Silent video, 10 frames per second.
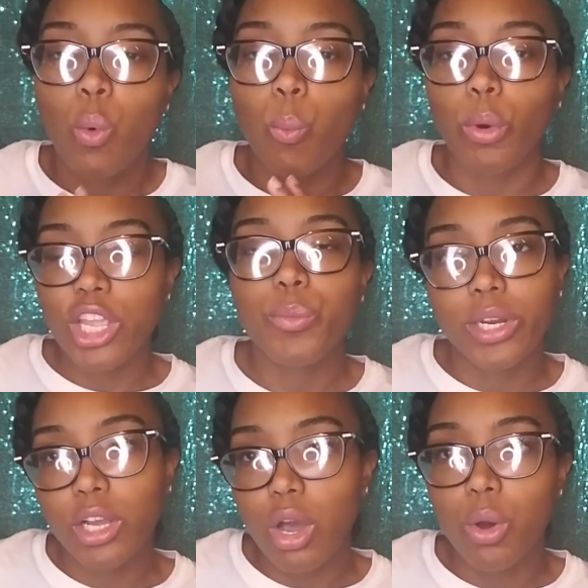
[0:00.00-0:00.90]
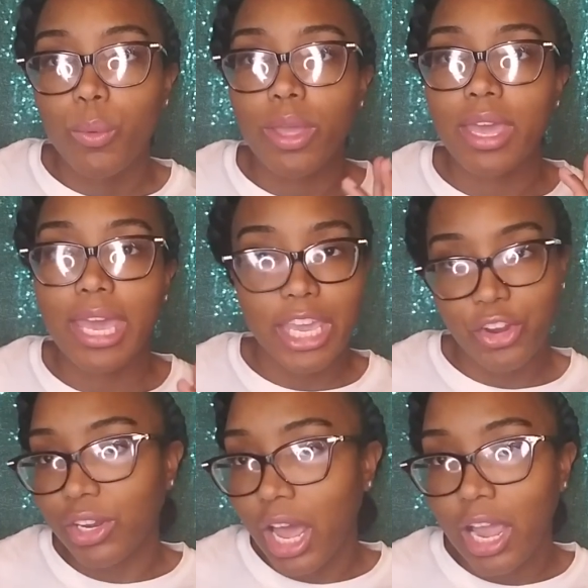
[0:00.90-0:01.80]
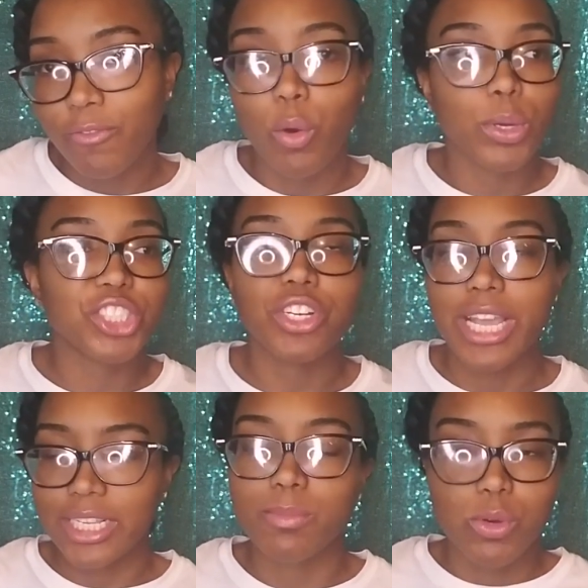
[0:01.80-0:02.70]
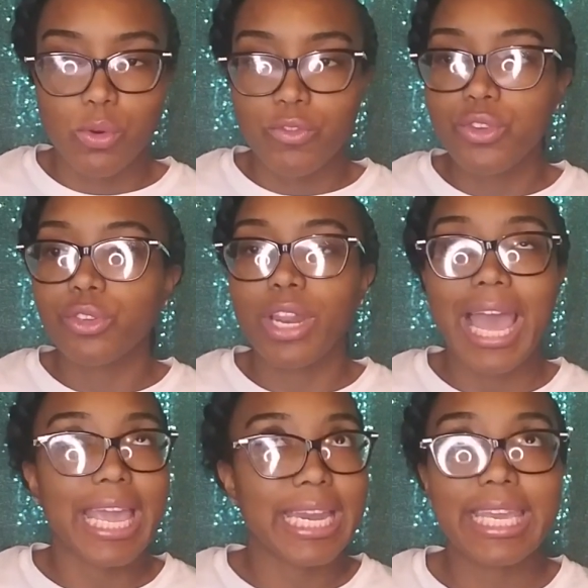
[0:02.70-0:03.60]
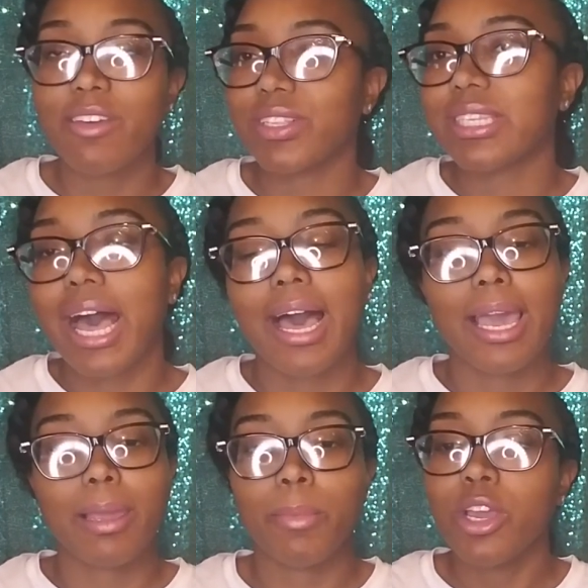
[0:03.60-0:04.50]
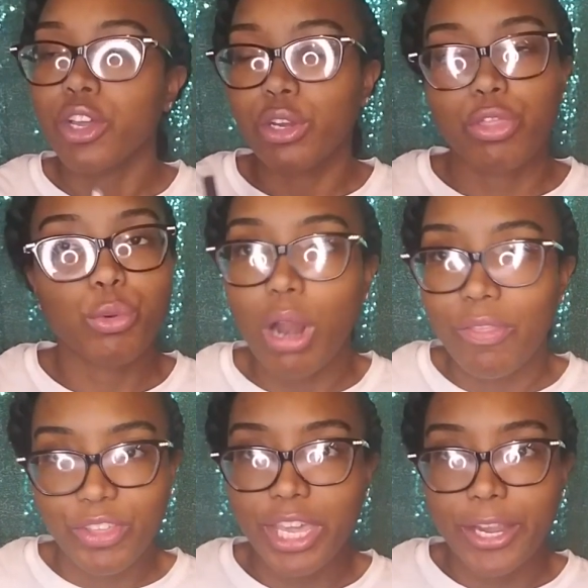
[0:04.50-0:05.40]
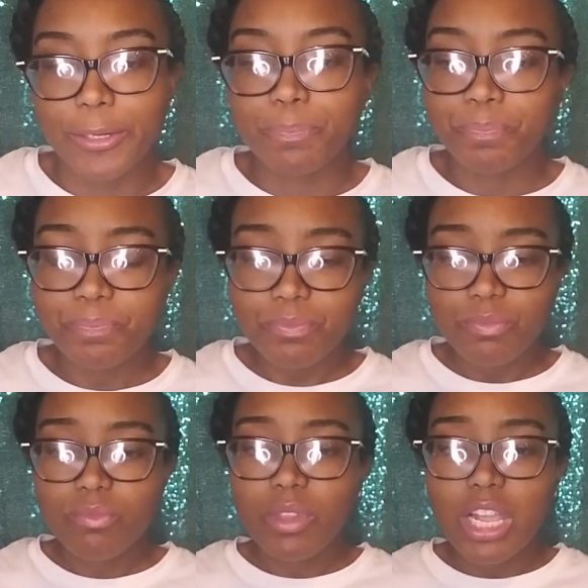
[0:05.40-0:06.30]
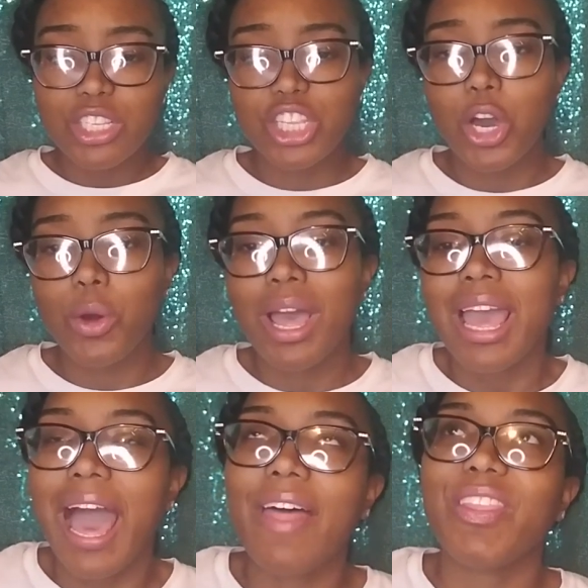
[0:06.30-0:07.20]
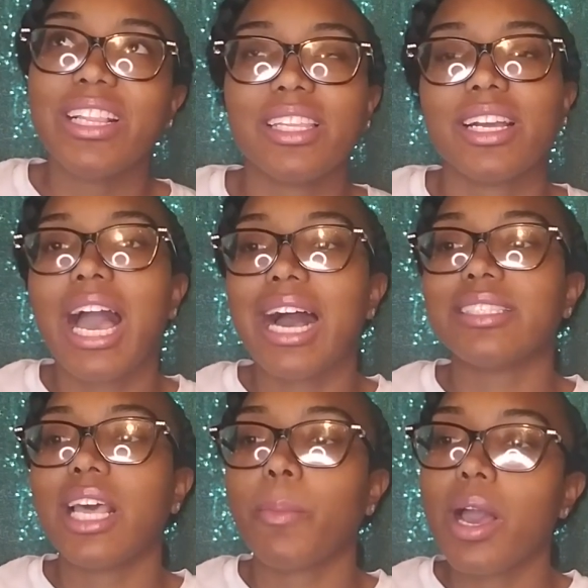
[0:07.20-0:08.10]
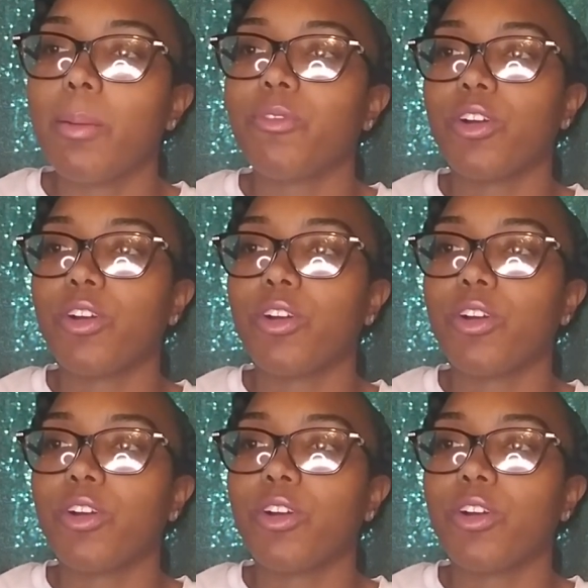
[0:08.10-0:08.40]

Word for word: where you want to go in your life or what's your next move. You can do that at any given time throughout the year. So I think that the concept comes